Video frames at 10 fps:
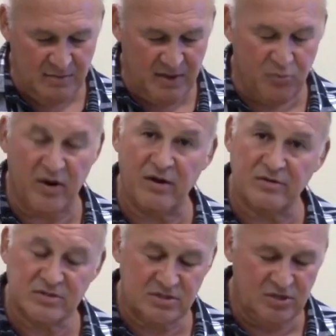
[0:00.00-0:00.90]
my
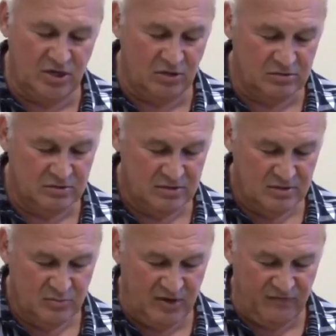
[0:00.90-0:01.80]
prayers. You know,
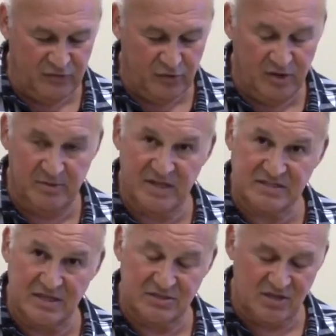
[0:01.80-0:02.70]
pray for 30
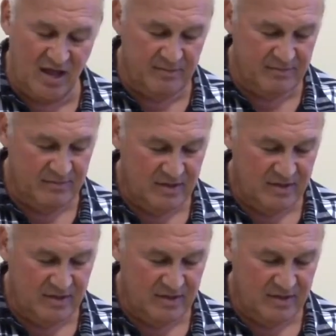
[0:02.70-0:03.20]
minutes, then stop.